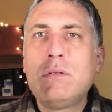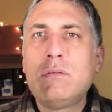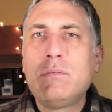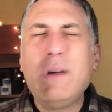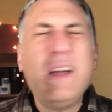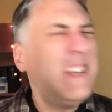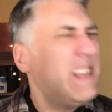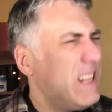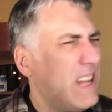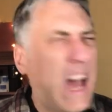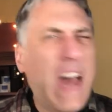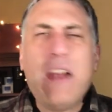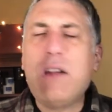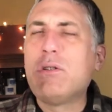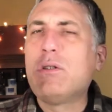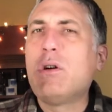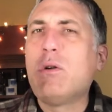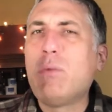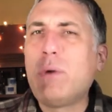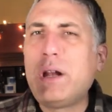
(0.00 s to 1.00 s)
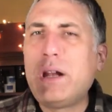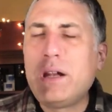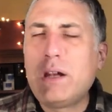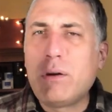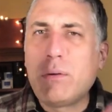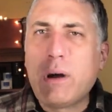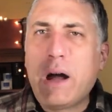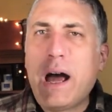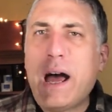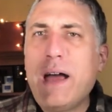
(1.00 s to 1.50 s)
When, I don't know when
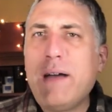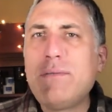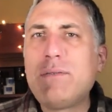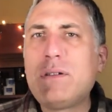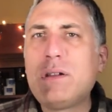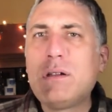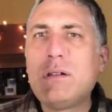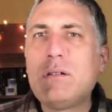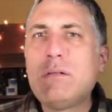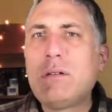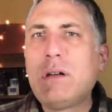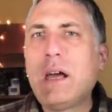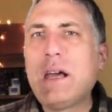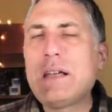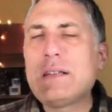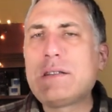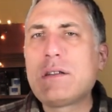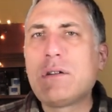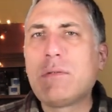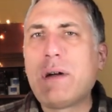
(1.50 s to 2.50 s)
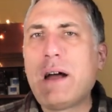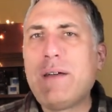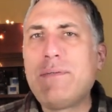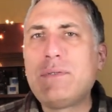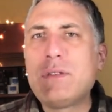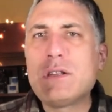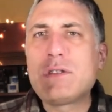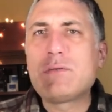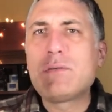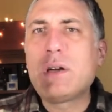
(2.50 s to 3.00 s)
it arrived. I guess it
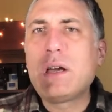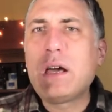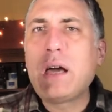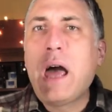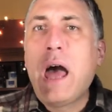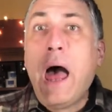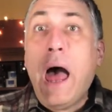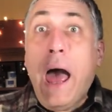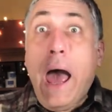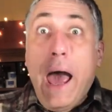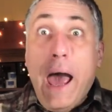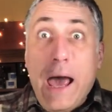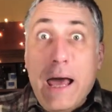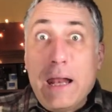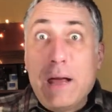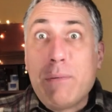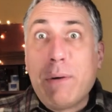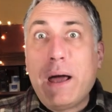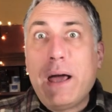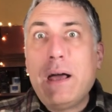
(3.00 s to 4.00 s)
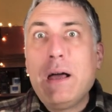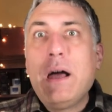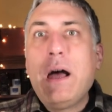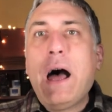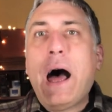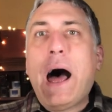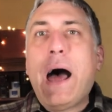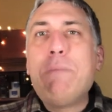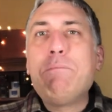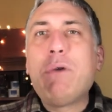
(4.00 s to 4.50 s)
arrived this week. Anyway,
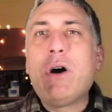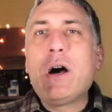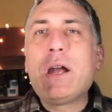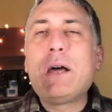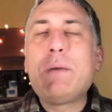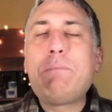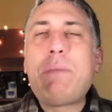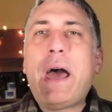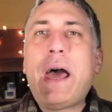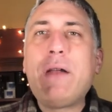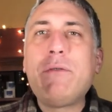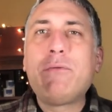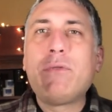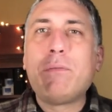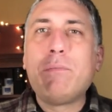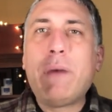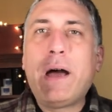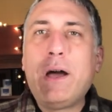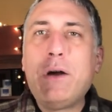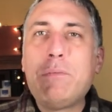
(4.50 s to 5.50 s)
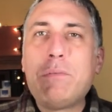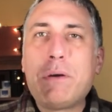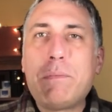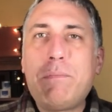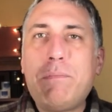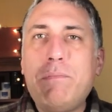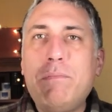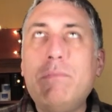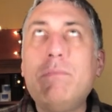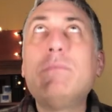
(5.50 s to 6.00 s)
I bought a pen from my
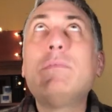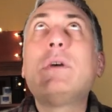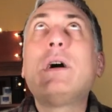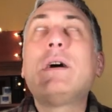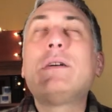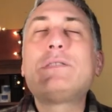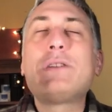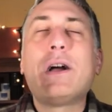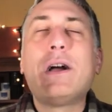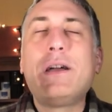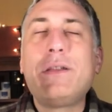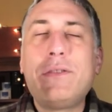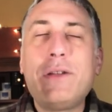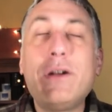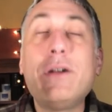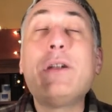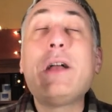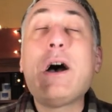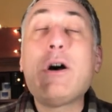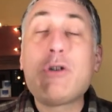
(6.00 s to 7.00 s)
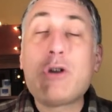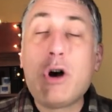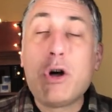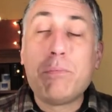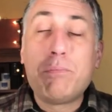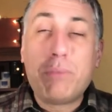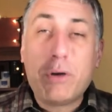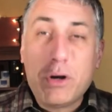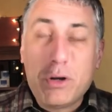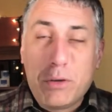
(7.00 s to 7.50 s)
Uber, uh, sorry, they're now
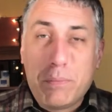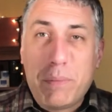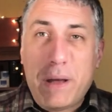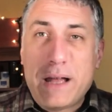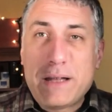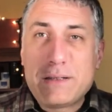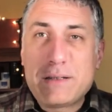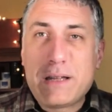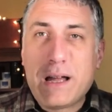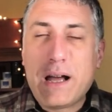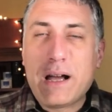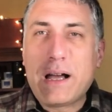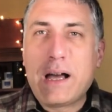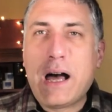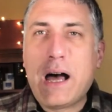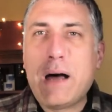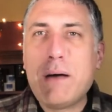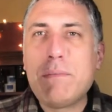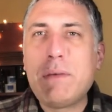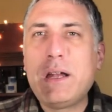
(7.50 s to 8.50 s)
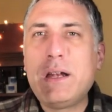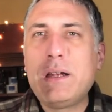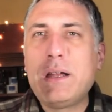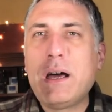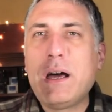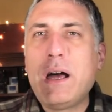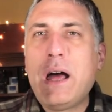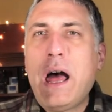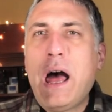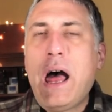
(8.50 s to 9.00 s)
called protopens.com and,
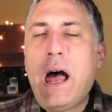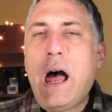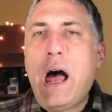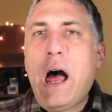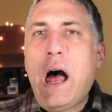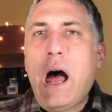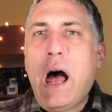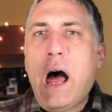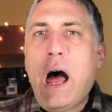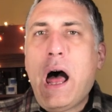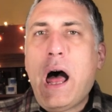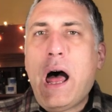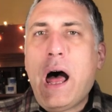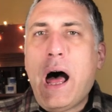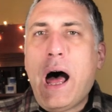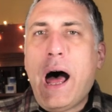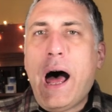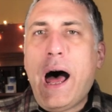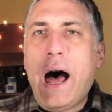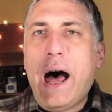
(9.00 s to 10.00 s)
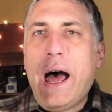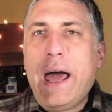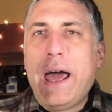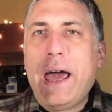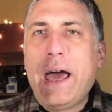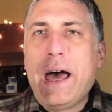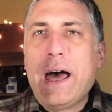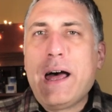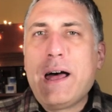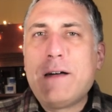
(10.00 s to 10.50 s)
uh,
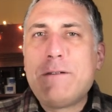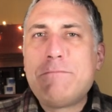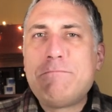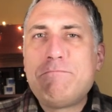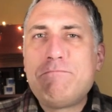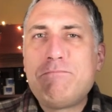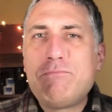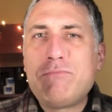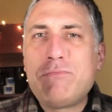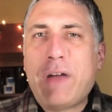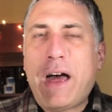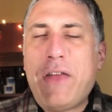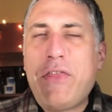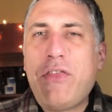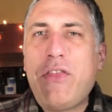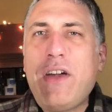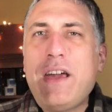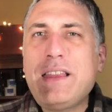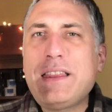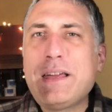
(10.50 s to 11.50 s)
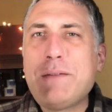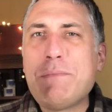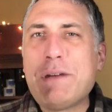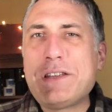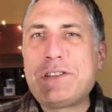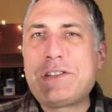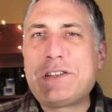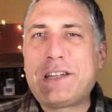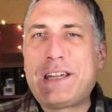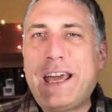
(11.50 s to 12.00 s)
I, uh, I think they
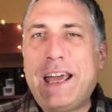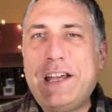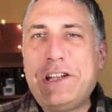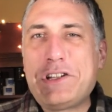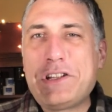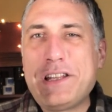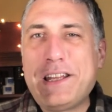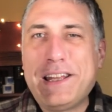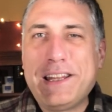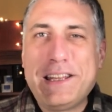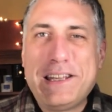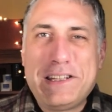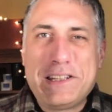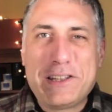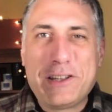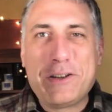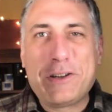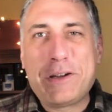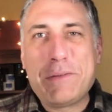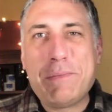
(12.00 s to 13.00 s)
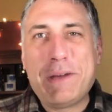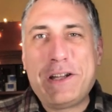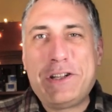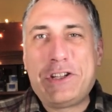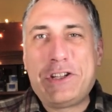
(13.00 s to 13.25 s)
must occasionally at least look at my